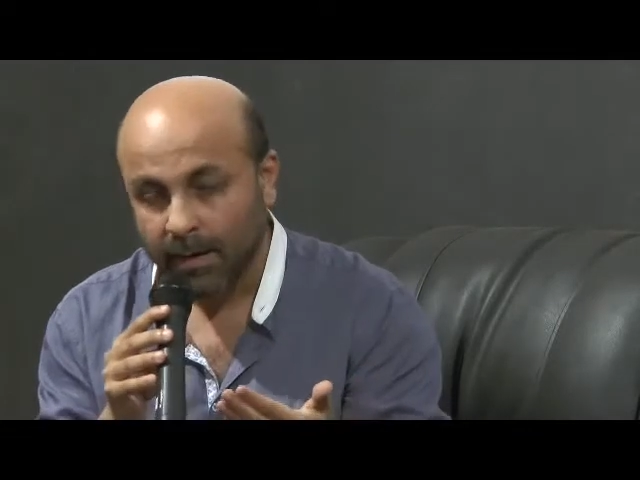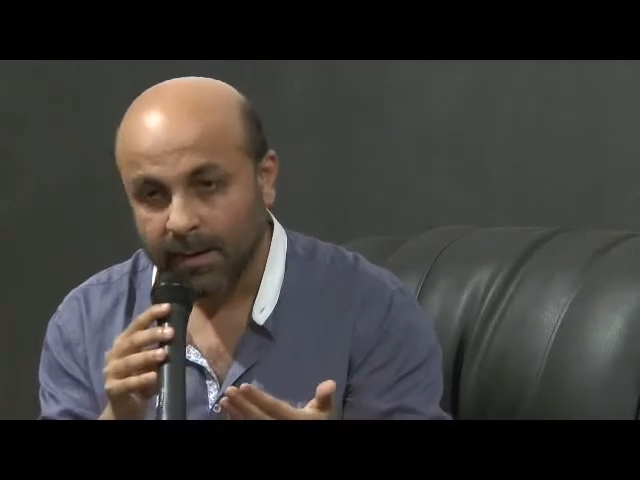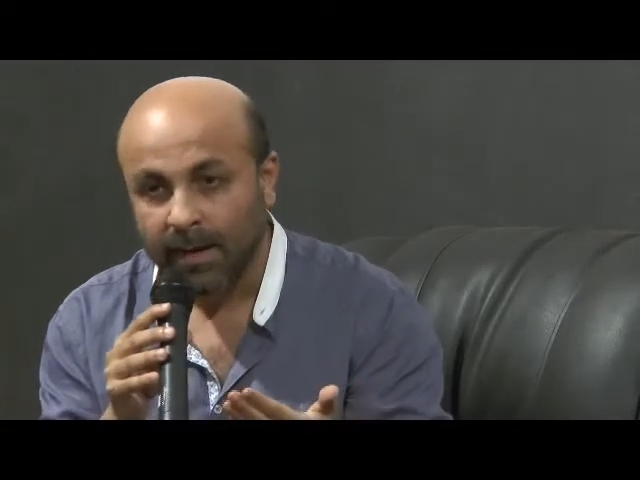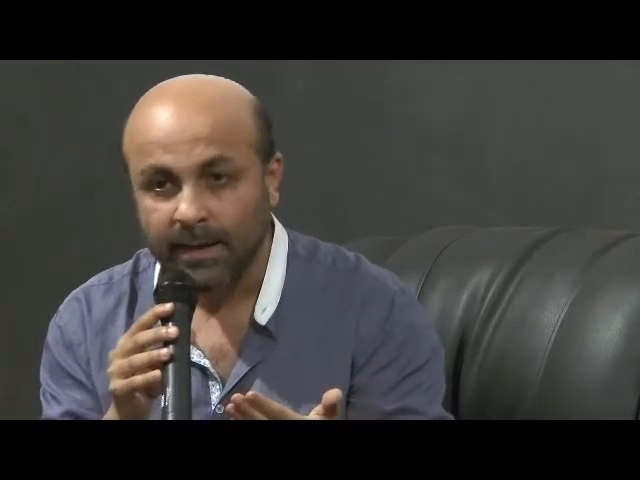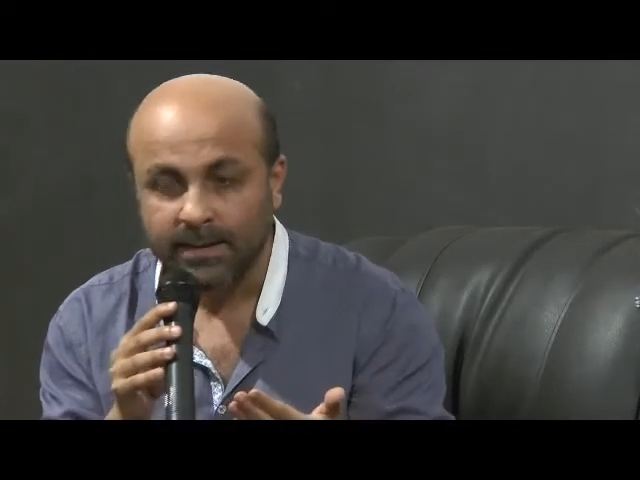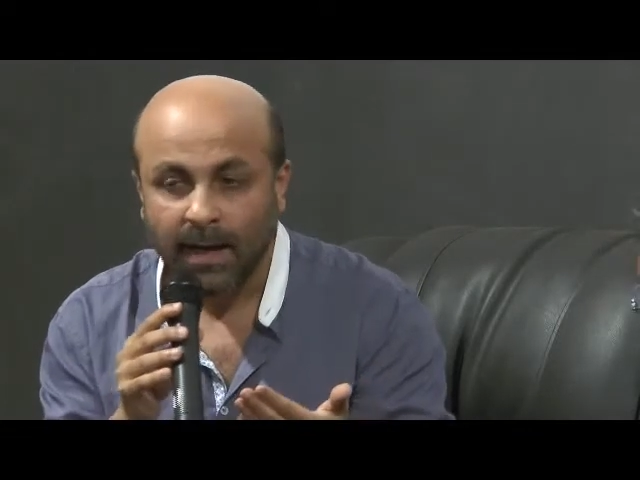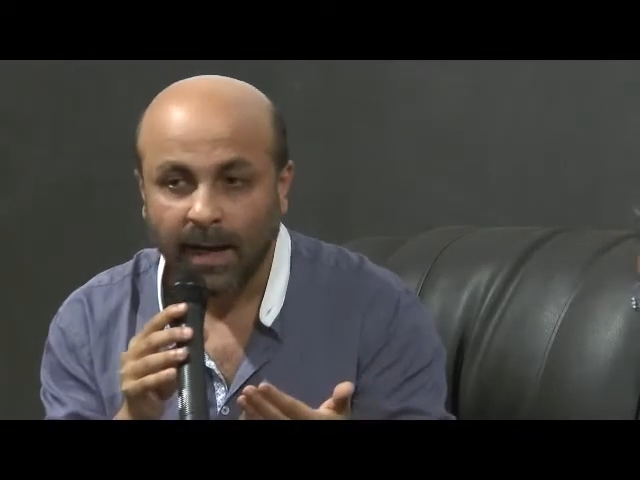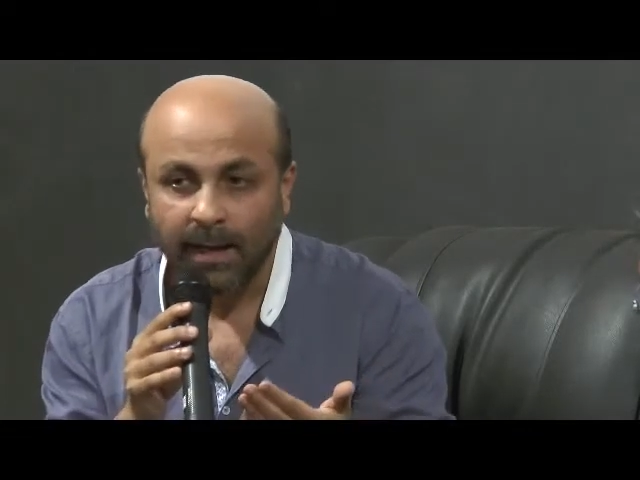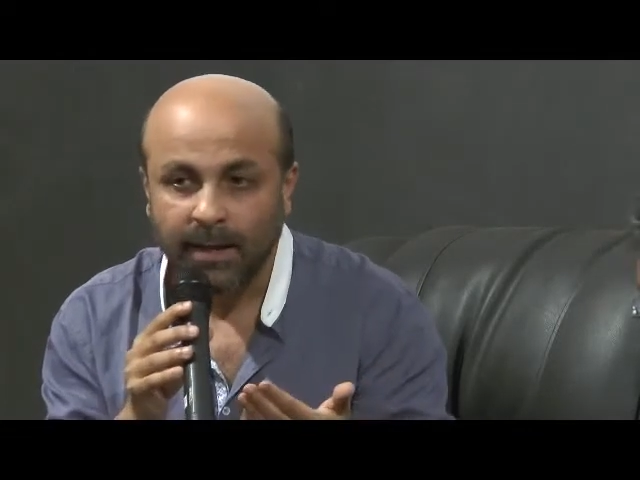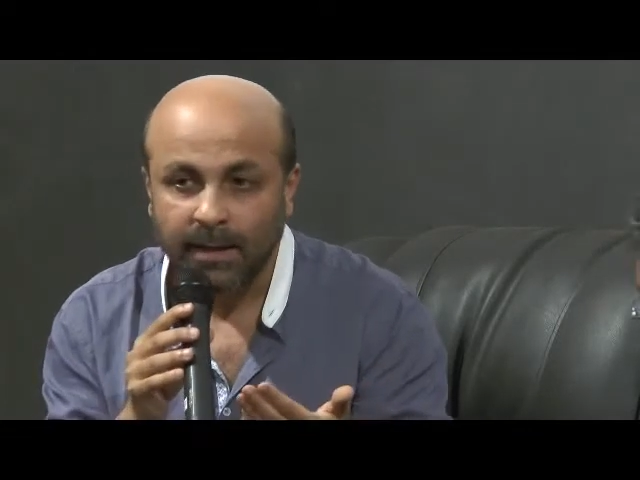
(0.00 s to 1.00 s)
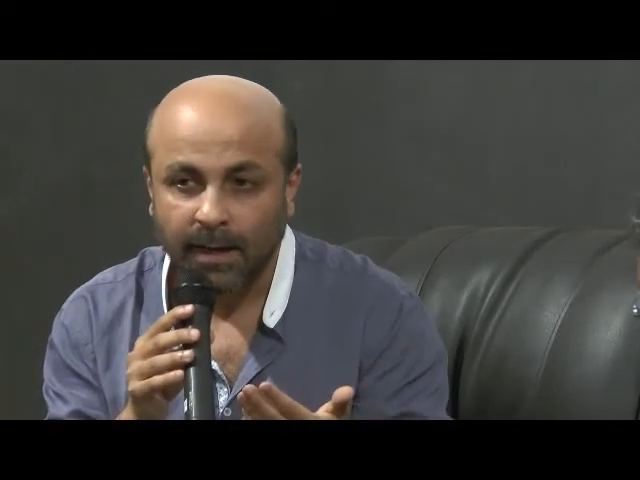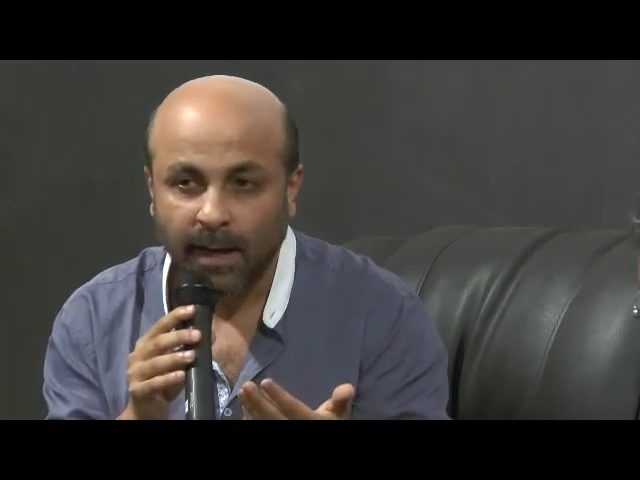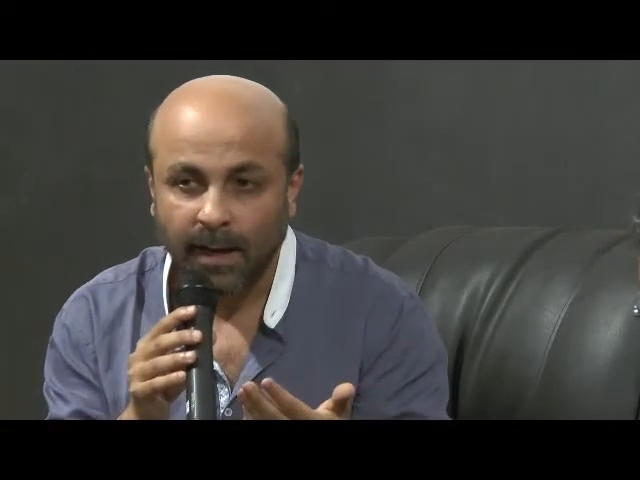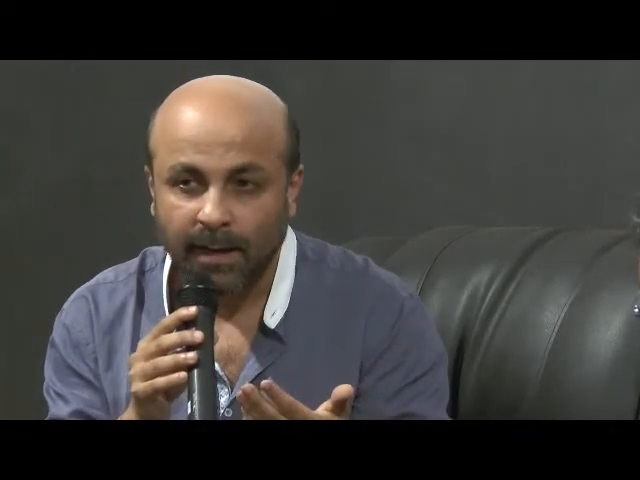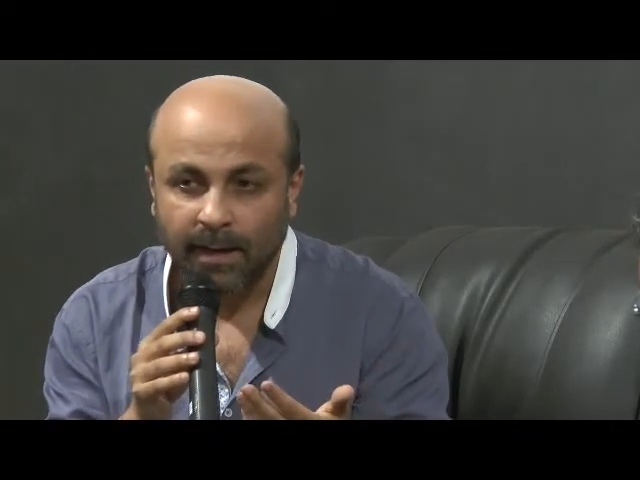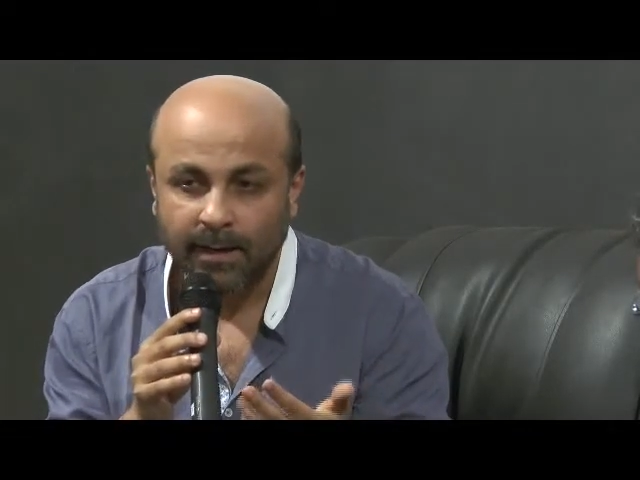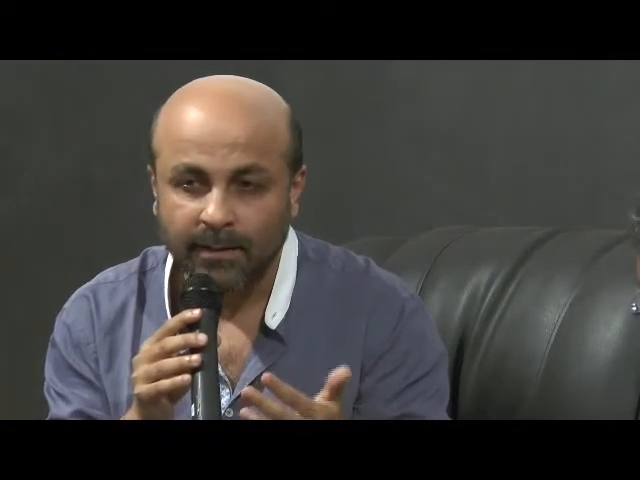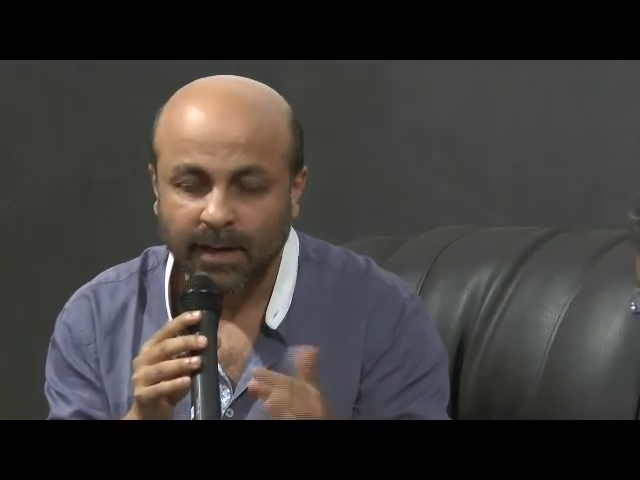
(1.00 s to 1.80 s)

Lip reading: Yes. And I